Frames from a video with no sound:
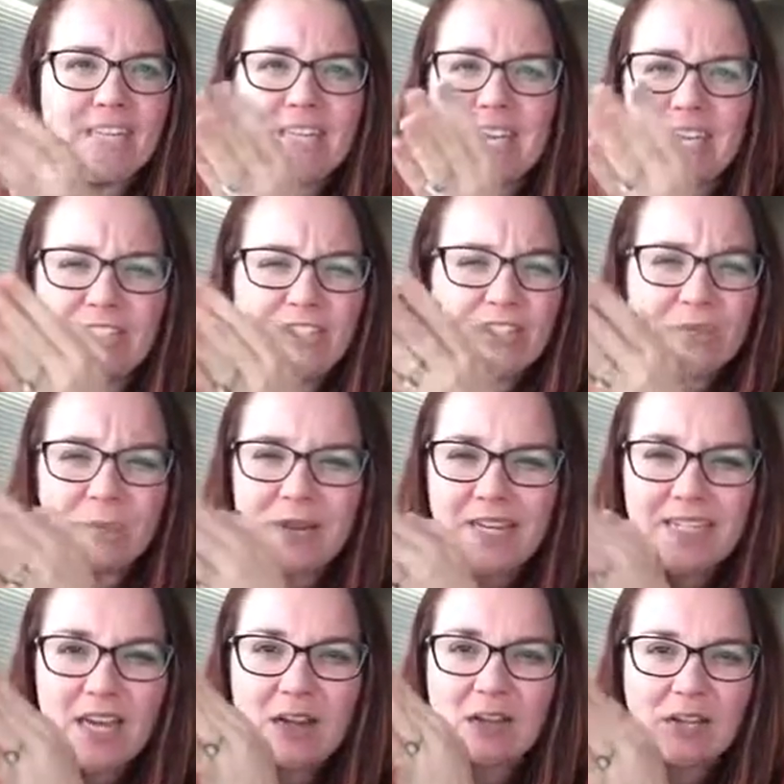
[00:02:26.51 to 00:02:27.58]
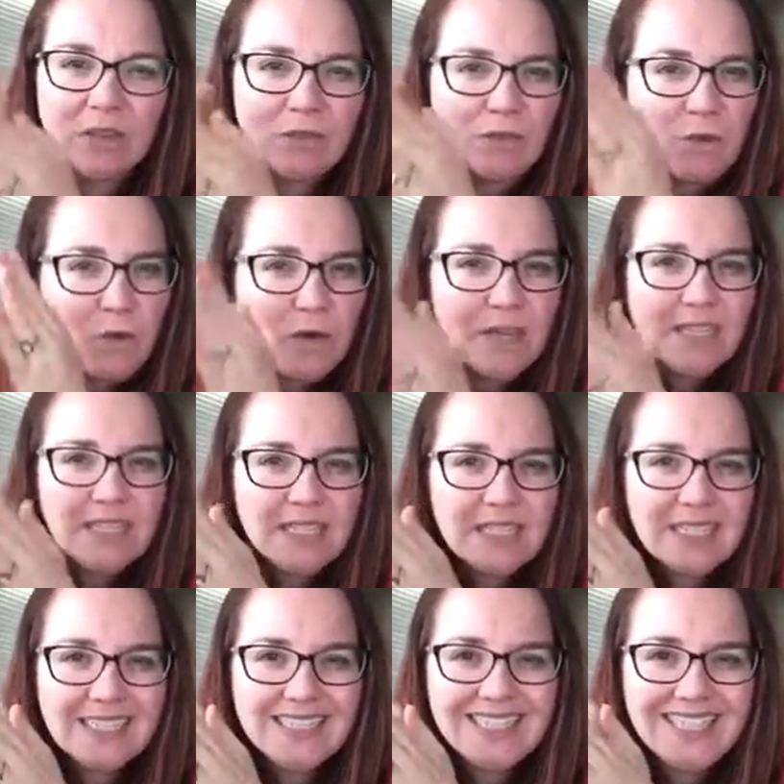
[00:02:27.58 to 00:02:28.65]
Just write down like 4 to
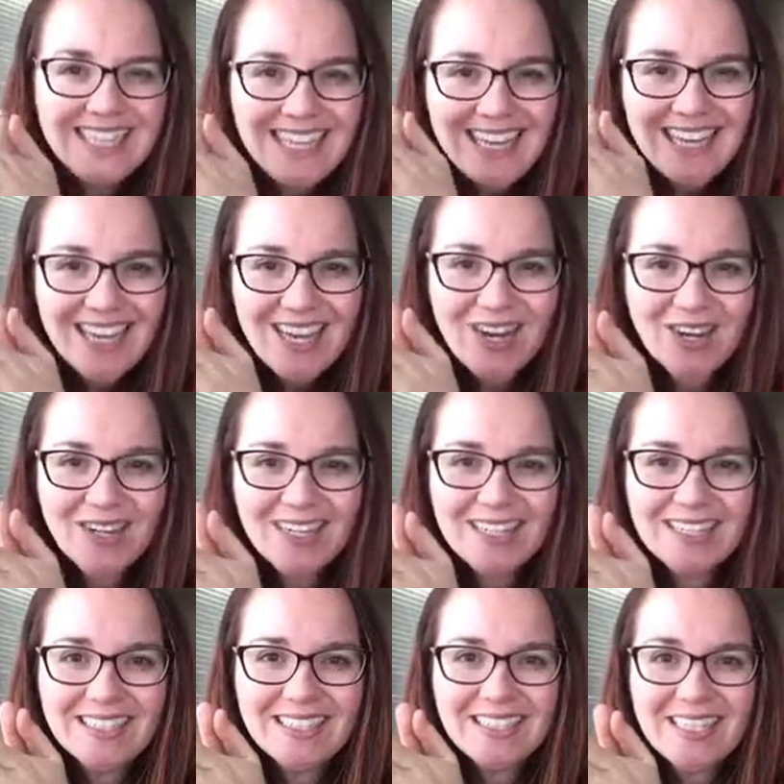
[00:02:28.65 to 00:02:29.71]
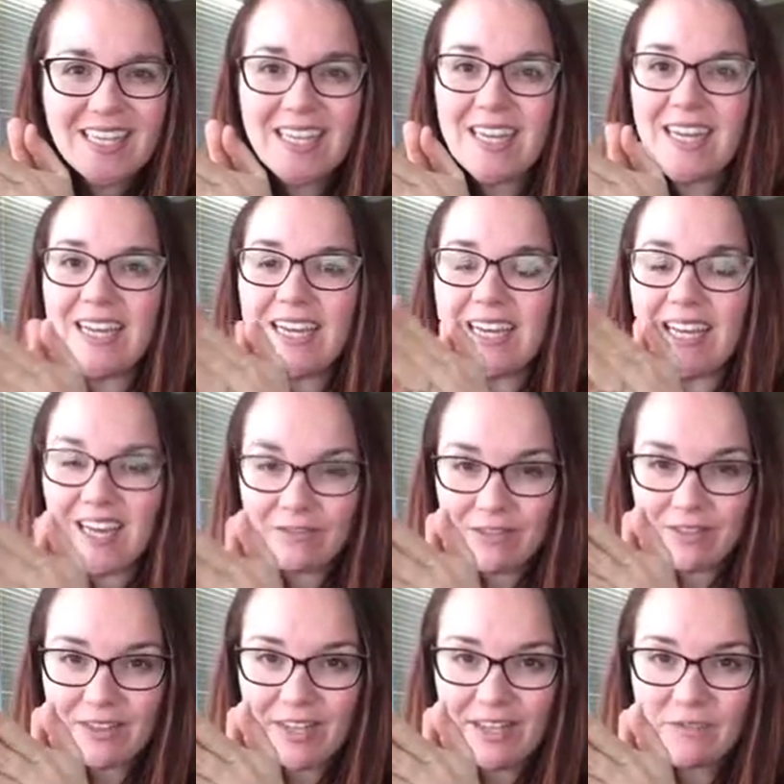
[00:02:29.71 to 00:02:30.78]
6 key areas of
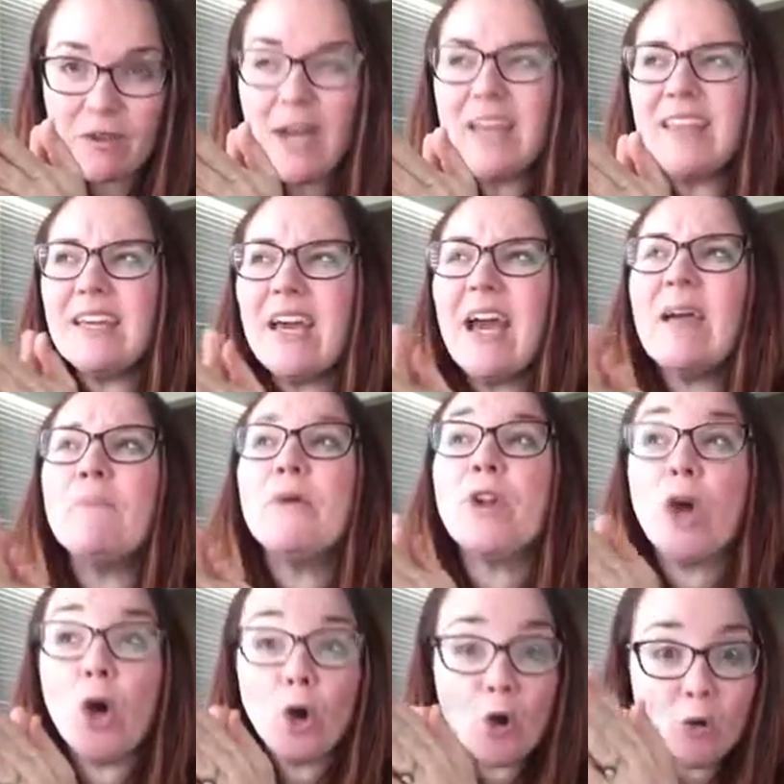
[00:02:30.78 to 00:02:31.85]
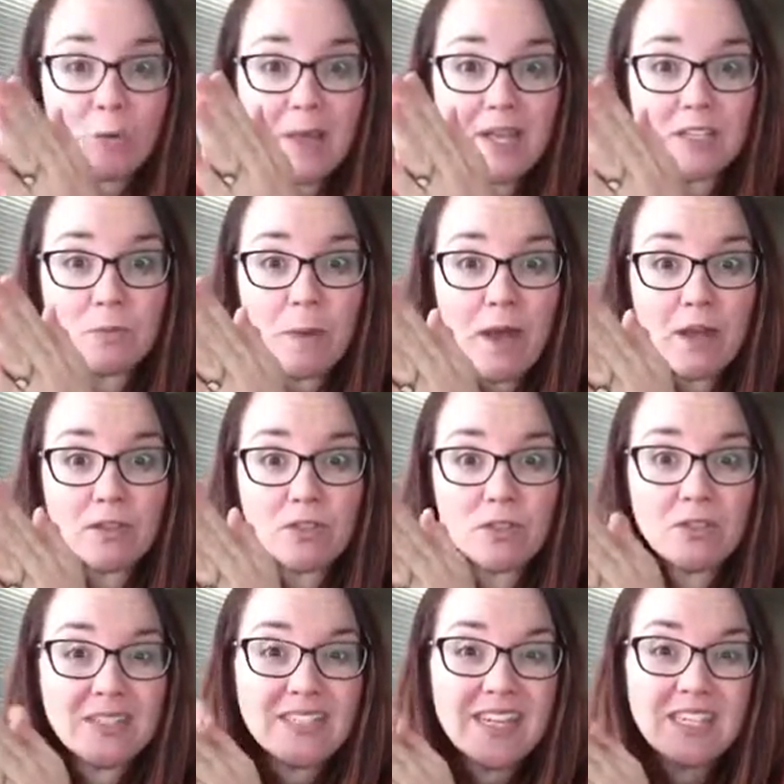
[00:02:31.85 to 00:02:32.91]
your life. I think I put home as well.
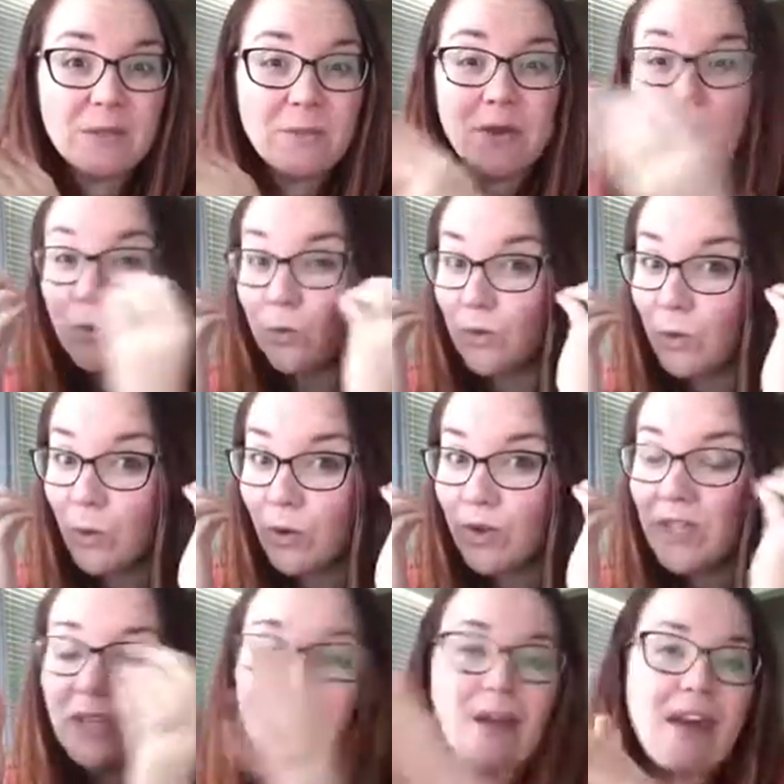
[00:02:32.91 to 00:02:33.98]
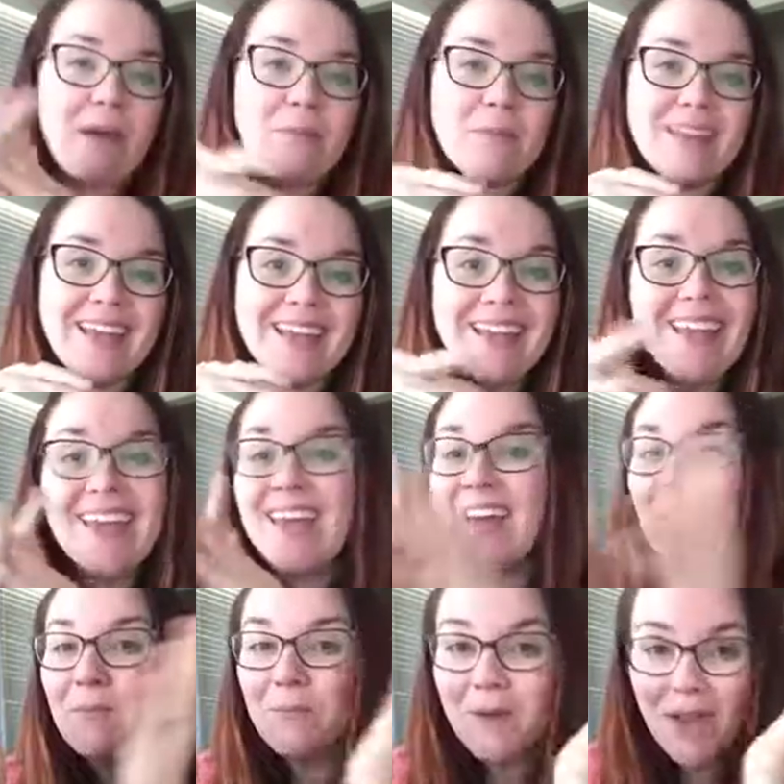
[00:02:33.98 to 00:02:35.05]
So it doesn't have to be a role that you have, but like
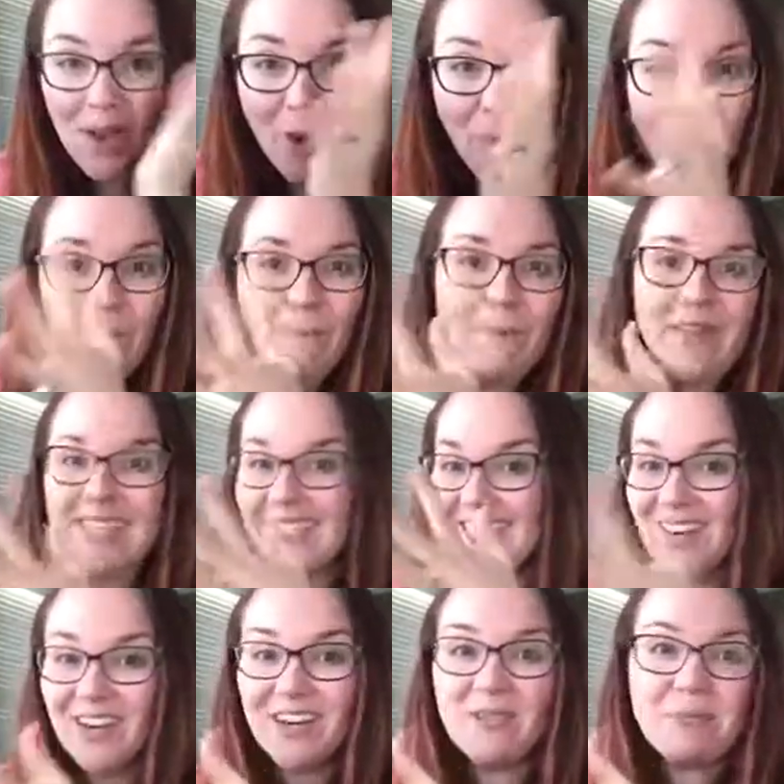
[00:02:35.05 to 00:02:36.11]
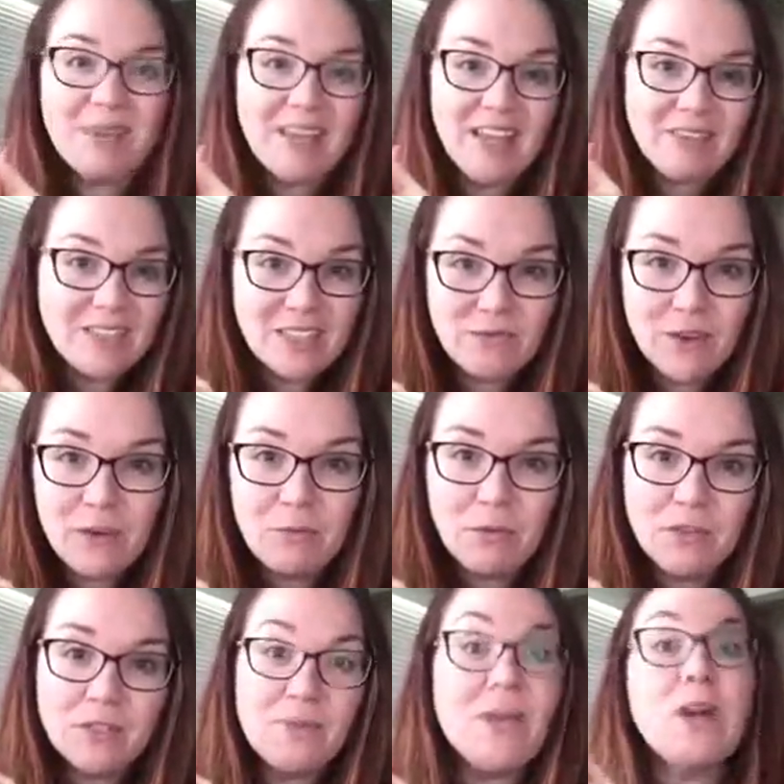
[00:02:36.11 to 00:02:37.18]
my home is an area of my life that's very
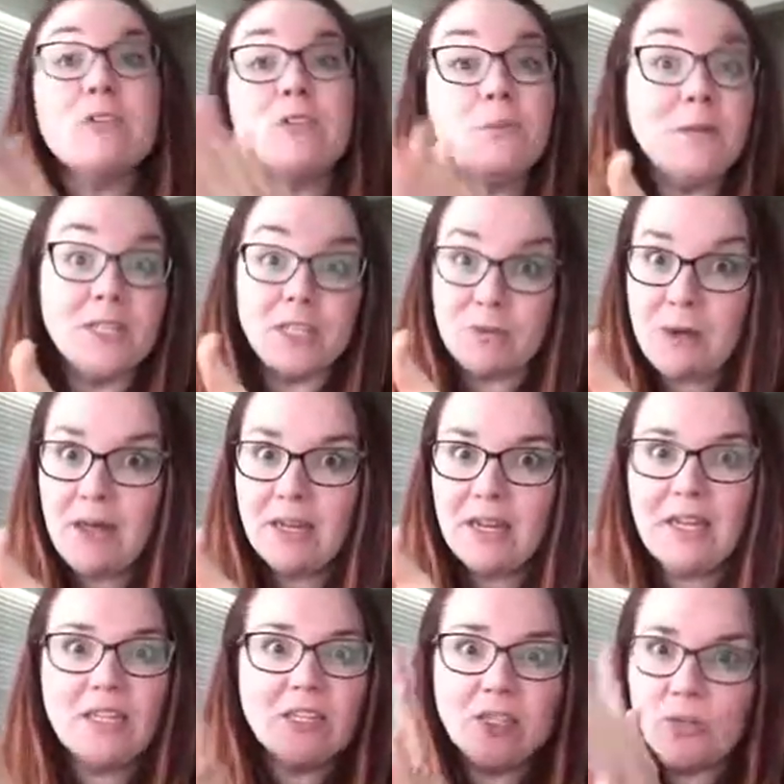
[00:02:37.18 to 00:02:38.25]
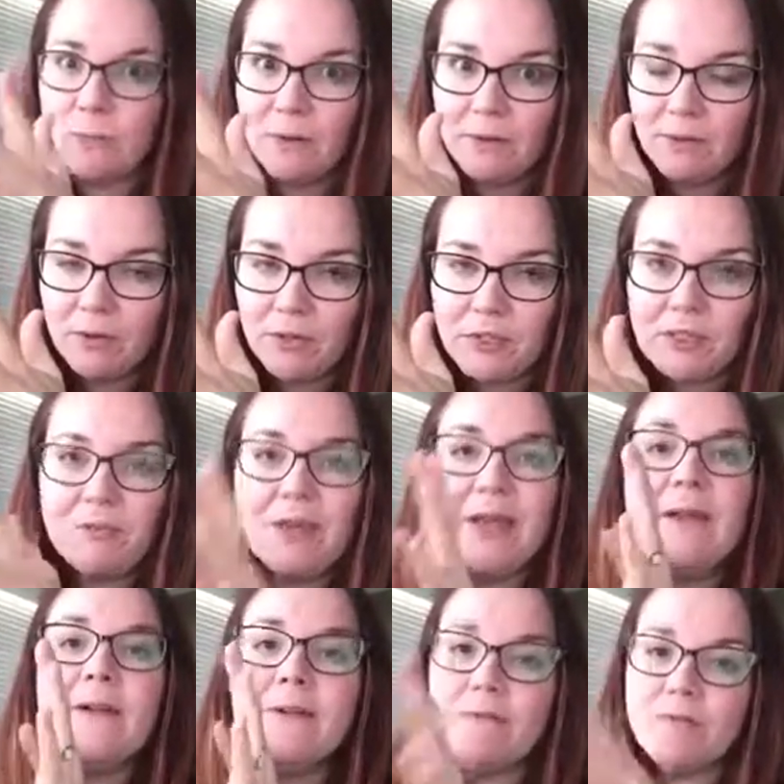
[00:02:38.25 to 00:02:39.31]
important to me. Spirituality, super important to
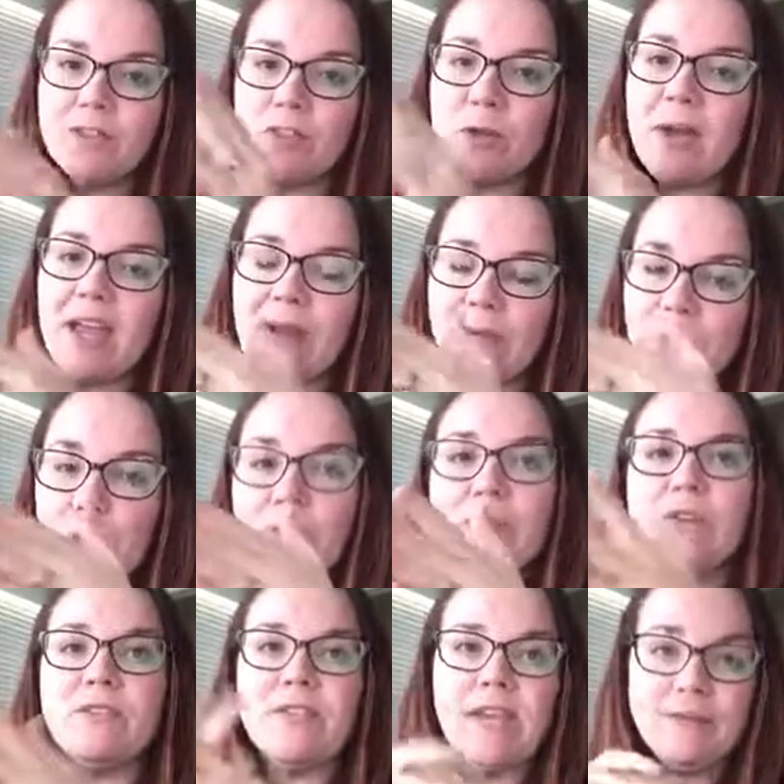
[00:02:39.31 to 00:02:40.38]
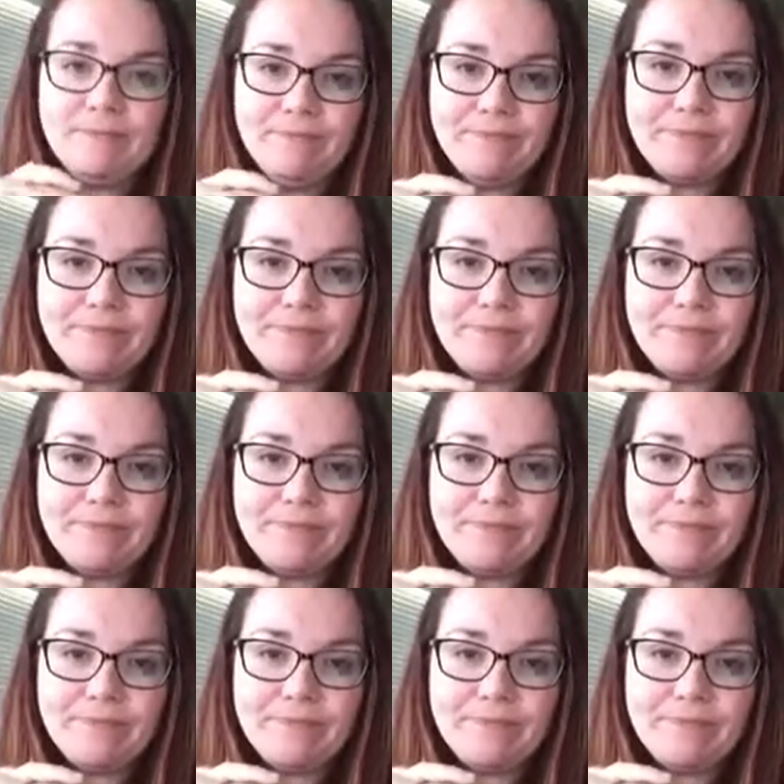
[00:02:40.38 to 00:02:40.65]
me. So I wrote those down.